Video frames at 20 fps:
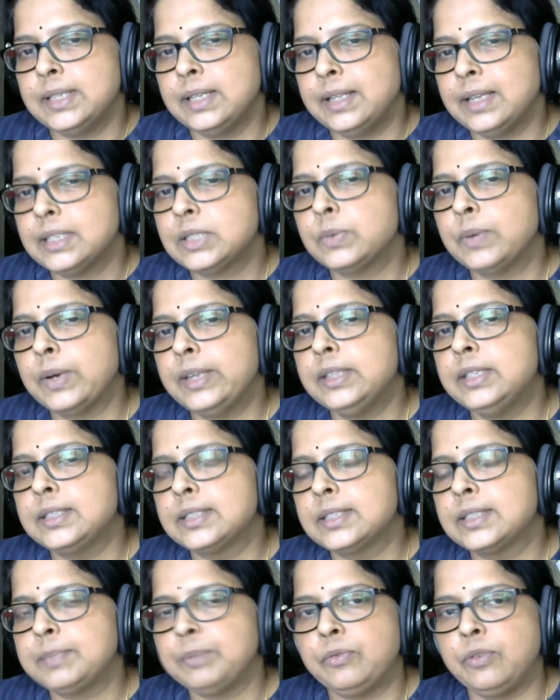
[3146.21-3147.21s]
and that's why
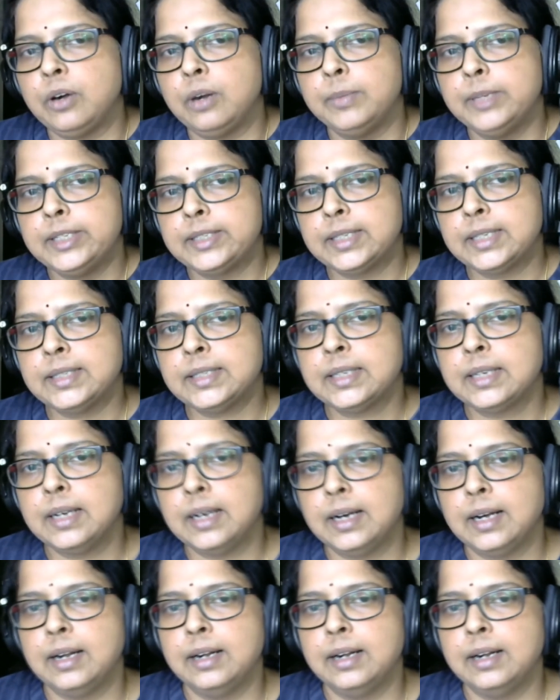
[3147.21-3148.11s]
this performance is